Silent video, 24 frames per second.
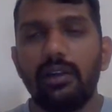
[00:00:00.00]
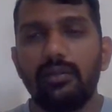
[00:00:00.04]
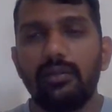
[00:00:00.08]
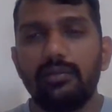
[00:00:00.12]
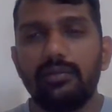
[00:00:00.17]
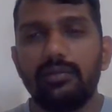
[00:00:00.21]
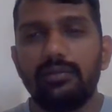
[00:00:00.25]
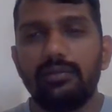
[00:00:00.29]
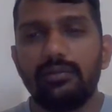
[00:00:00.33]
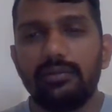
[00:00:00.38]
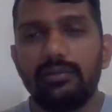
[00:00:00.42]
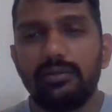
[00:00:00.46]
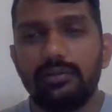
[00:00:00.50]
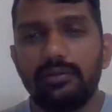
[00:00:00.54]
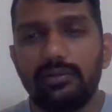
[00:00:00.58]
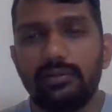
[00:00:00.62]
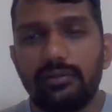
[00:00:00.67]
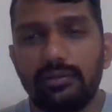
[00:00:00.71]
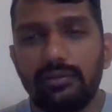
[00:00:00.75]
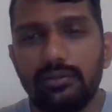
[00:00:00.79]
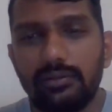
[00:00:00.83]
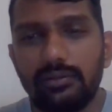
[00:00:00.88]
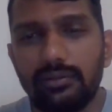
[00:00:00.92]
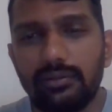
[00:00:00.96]

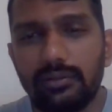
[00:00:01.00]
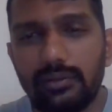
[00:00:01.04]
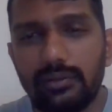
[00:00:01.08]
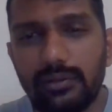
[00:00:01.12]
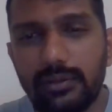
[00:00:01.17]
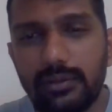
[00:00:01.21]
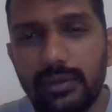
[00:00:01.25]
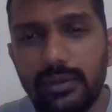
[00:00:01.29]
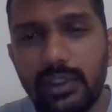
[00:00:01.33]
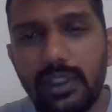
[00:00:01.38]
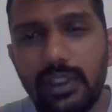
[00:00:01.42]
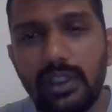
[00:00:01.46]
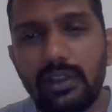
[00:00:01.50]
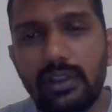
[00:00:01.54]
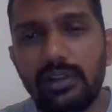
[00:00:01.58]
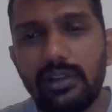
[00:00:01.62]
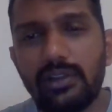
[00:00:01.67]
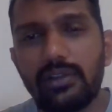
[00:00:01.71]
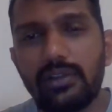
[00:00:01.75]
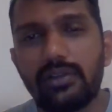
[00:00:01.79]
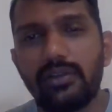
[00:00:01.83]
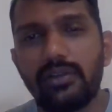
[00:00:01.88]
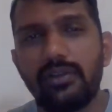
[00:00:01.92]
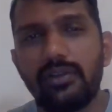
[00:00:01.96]
Mm,
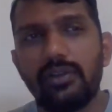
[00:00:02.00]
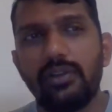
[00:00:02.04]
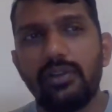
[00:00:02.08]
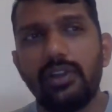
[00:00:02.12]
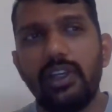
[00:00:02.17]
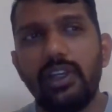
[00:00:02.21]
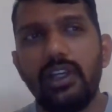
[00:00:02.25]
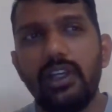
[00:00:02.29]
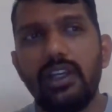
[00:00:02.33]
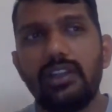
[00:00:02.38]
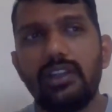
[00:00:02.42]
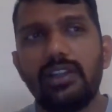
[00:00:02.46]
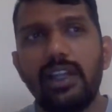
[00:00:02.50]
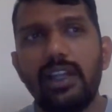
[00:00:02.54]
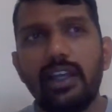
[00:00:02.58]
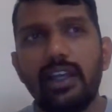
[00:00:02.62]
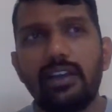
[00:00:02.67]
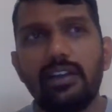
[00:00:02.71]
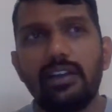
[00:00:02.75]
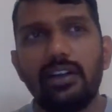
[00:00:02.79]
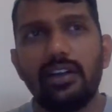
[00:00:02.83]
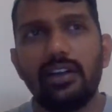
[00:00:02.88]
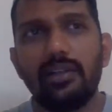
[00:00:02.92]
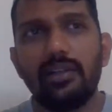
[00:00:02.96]
so it is like
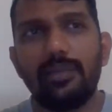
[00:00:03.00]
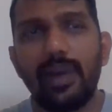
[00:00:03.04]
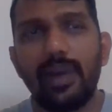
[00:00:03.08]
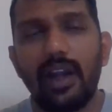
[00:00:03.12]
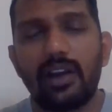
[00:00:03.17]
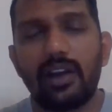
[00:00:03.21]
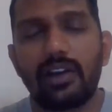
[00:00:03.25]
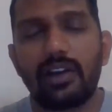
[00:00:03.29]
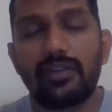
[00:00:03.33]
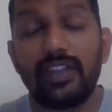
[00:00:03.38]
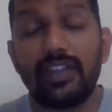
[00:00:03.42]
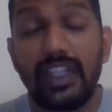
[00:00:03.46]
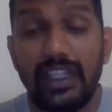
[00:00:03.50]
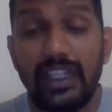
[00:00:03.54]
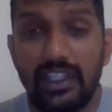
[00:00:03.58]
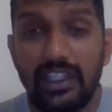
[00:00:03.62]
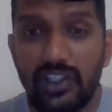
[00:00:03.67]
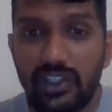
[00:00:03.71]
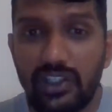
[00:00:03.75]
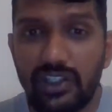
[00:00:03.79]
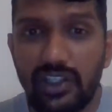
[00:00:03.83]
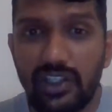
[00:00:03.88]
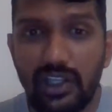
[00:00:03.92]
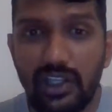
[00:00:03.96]
a part of the
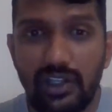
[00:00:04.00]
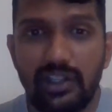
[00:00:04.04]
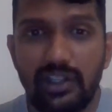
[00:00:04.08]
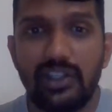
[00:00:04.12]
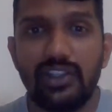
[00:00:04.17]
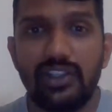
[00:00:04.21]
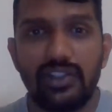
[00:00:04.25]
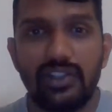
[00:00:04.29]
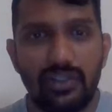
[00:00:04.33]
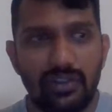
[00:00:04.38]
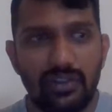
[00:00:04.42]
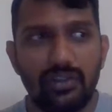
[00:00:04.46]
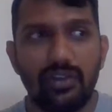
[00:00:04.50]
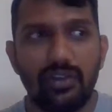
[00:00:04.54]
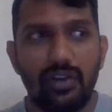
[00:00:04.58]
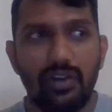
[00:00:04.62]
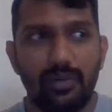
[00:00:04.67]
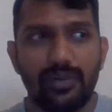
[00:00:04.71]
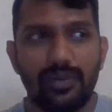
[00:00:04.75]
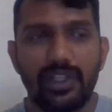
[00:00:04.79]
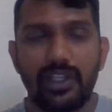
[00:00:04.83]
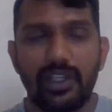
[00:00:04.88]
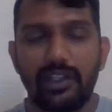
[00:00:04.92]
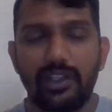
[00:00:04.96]
reach
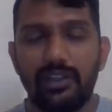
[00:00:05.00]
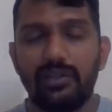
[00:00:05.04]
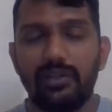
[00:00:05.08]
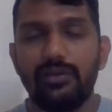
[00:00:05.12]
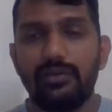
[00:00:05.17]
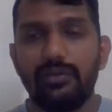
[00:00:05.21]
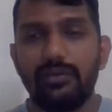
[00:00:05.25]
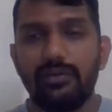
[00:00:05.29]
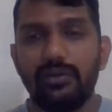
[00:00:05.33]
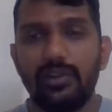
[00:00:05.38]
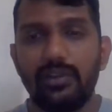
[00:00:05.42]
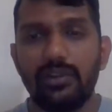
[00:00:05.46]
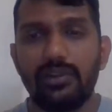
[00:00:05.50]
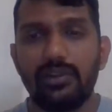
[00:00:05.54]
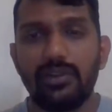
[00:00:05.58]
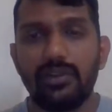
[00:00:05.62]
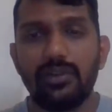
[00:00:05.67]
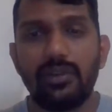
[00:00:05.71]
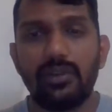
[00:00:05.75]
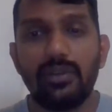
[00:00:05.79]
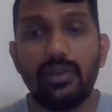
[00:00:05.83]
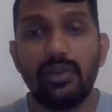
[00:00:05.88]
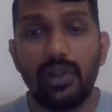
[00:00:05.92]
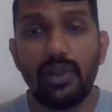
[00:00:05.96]
objective.
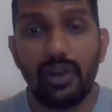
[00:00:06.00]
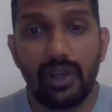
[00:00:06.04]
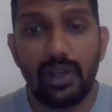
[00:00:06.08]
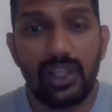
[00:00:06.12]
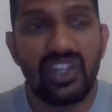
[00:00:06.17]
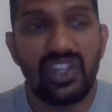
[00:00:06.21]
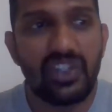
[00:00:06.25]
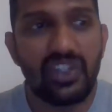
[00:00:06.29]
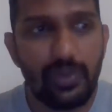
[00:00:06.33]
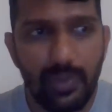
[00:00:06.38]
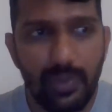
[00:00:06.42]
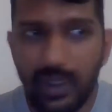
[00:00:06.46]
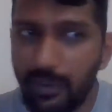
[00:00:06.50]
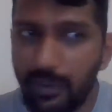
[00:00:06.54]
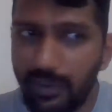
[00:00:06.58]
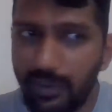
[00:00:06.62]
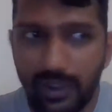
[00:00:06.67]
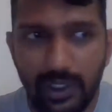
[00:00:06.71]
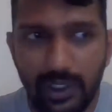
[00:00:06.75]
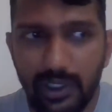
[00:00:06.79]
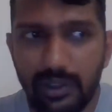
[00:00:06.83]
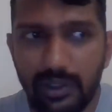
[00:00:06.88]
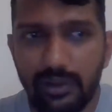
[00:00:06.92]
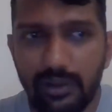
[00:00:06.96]
So reach
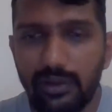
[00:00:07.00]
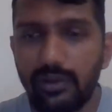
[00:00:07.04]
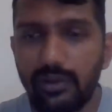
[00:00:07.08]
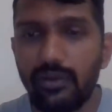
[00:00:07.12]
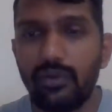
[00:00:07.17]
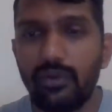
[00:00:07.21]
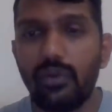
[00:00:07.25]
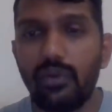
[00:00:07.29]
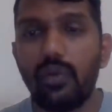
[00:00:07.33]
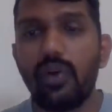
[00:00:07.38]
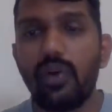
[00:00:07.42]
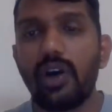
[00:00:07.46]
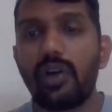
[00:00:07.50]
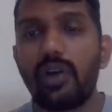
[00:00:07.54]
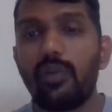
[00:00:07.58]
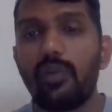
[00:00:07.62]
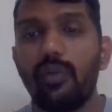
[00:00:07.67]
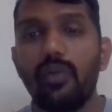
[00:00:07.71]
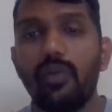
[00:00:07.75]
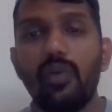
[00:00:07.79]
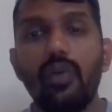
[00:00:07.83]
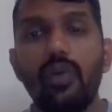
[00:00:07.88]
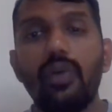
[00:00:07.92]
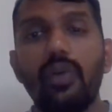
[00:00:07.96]
people who are
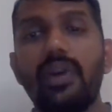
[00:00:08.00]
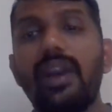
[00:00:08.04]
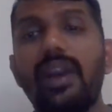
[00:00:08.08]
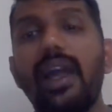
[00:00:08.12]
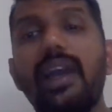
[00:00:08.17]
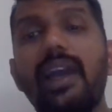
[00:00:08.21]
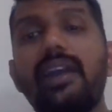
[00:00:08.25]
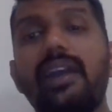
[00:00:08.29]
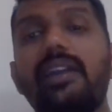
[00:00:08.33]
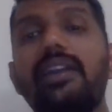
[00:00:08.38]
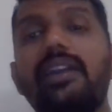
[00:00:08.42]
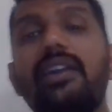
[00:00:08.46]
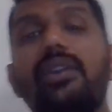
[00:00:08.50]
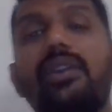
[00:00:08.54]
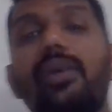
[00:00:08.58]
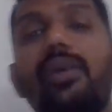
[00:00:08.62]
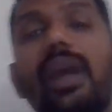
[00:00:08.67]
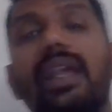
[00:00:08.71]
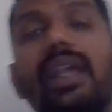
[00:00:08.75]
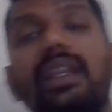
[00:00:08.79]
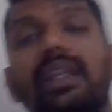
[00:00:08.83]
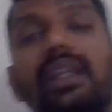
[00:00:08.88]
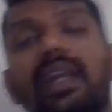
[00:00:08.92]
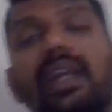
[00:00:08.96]
more likely to
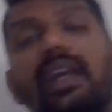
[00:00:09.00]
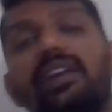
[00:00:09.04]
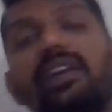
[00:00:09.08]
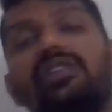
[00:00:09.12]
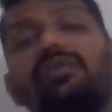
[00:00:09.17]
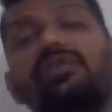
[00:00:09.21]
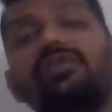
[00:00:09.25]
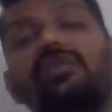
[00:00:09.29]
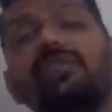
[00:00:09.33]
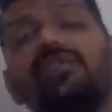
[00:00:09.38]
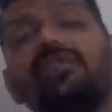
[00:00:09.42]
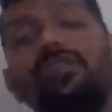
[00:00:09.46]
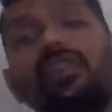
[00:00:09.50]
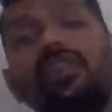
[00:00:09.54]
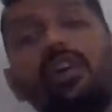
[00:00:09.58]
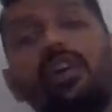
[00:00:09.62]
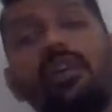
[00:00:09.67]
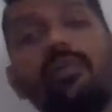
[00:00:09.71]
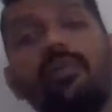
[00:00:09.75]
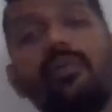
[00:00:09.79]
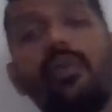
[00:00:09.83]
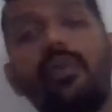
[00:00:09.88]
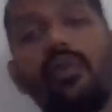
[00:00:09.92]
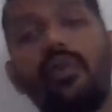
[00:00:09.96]
engage with
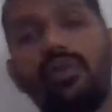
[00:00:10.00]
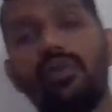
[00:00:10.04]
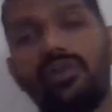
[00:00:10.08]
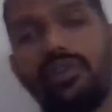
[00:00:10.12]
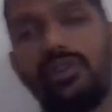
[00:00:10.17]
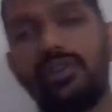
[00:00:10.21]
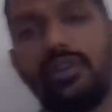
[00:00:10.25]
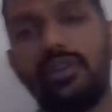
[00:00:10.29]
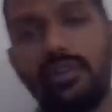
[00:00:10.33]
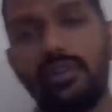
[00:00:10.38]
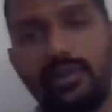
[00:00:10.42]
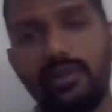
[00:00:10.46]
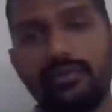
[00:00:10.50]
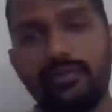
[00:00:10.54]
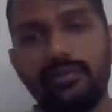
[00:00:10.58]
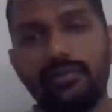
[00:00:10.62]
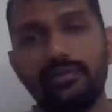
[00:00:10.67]
your post.